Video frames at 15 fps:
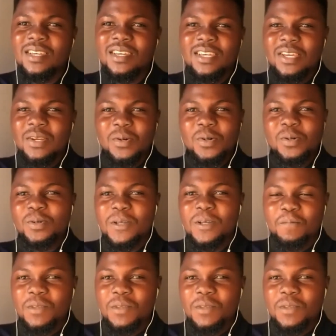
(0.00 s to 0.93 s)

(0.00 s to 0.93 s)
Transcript: You know, he